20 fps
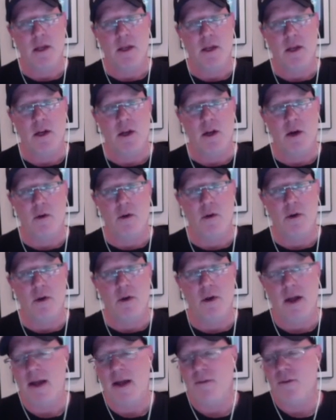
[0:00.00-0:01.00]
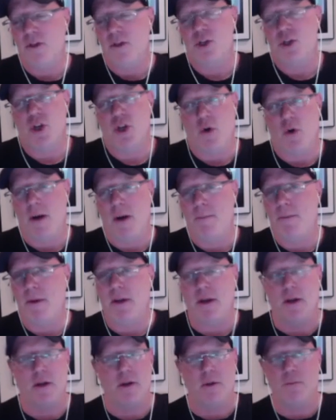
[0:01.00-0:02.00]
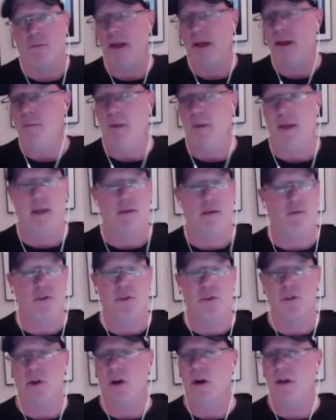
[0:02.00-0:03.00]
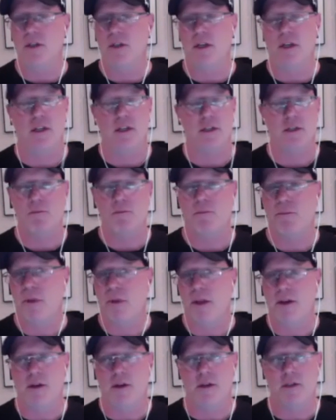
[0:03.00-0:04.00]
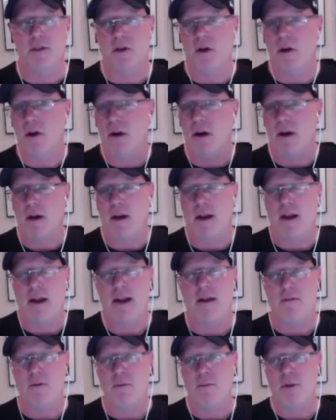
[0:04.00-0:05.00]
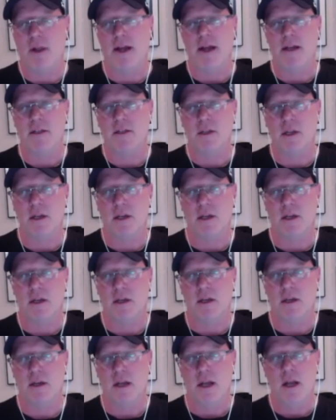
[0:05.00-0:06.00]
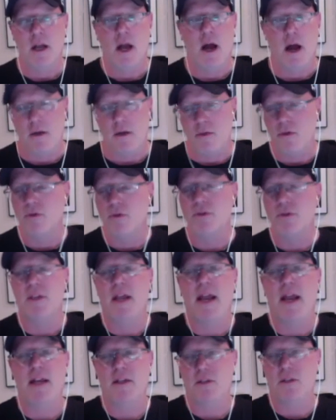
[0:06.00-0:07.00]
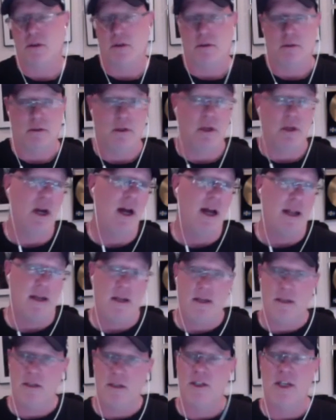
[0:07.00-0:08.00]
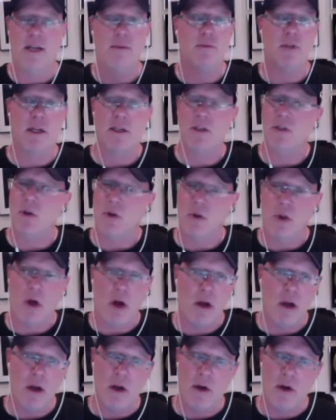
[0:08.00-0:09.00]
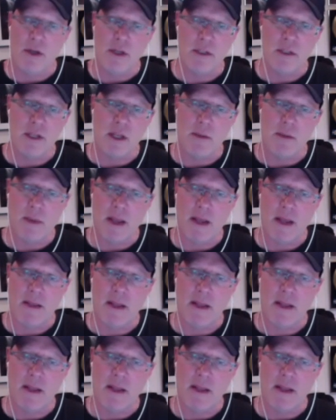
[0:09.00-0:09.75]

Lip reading: You know, you don't have to just show up and you play a million different songs and you just play your guitar and have a blast. And those days are, God, it seems like so long ago, doesn't it, man?